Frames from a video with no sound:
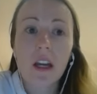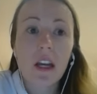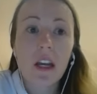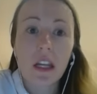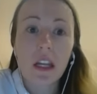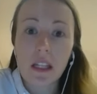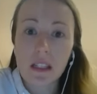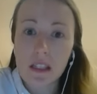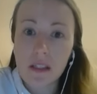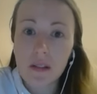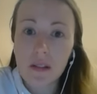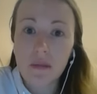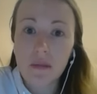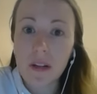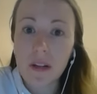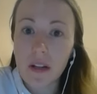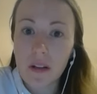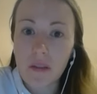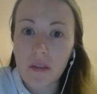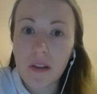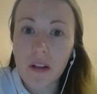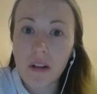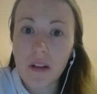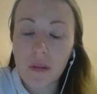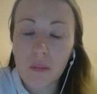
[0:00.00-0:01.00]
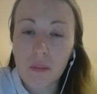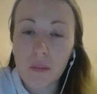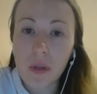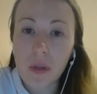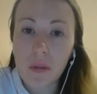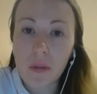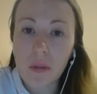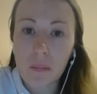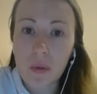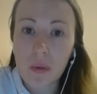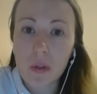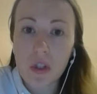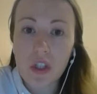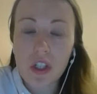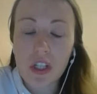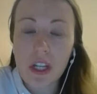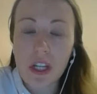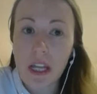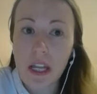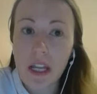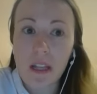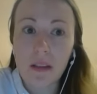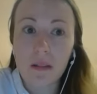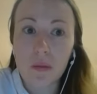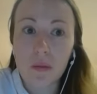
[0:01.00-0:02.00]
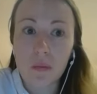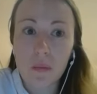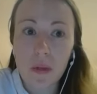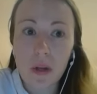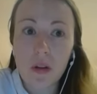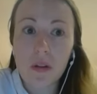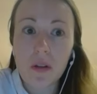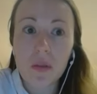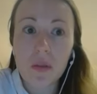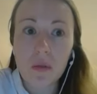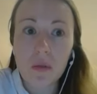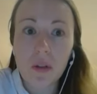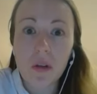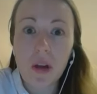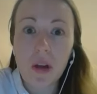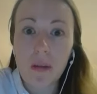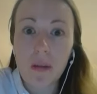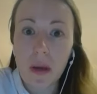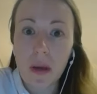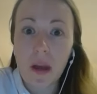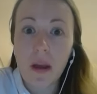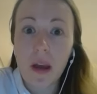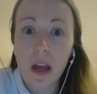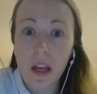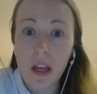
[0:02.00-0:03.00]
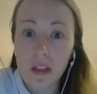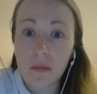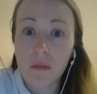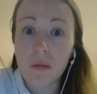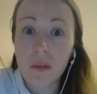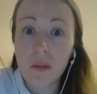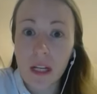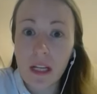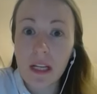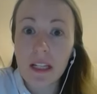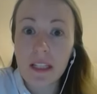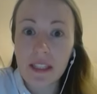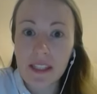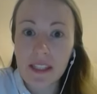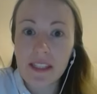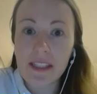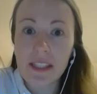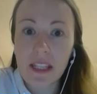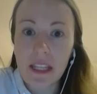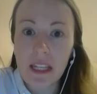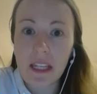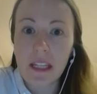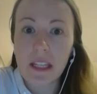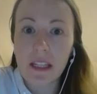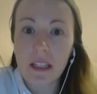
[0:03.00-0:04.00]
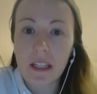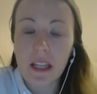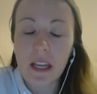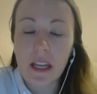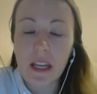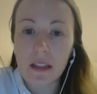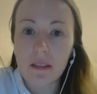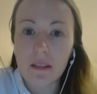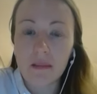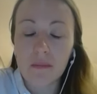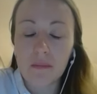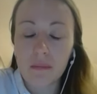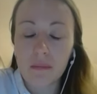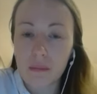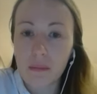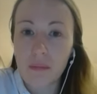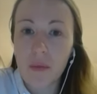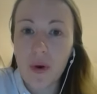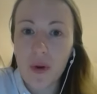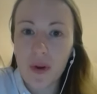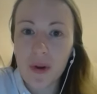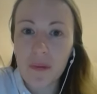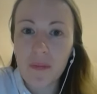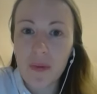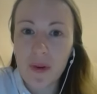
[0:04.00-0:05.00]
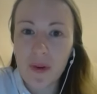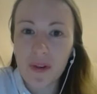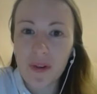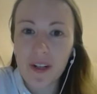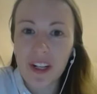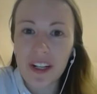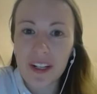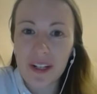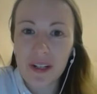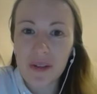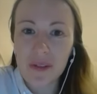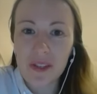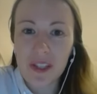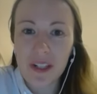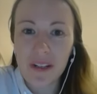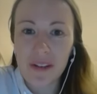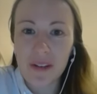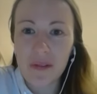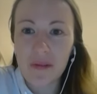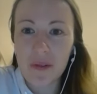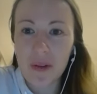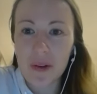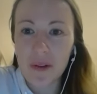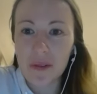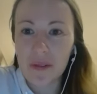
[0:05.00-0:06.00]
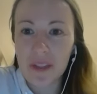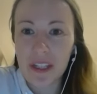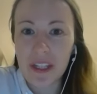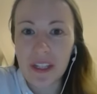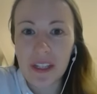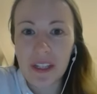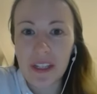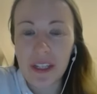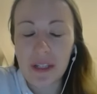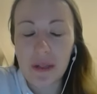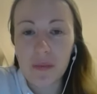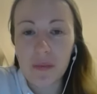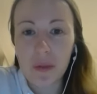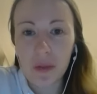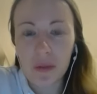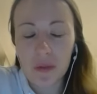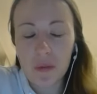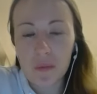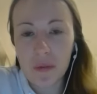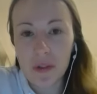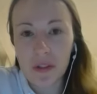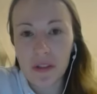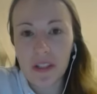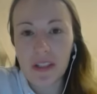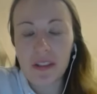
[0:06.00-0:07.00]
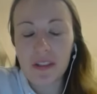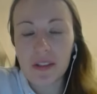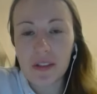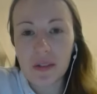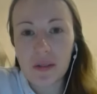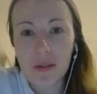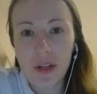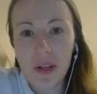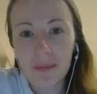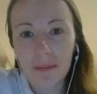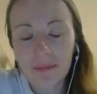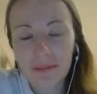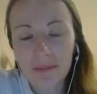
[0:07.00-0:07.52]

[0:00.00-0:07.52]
it's a very, very big push. And to be honest with you, I really see that more and more girls are involved in the motorsport industry.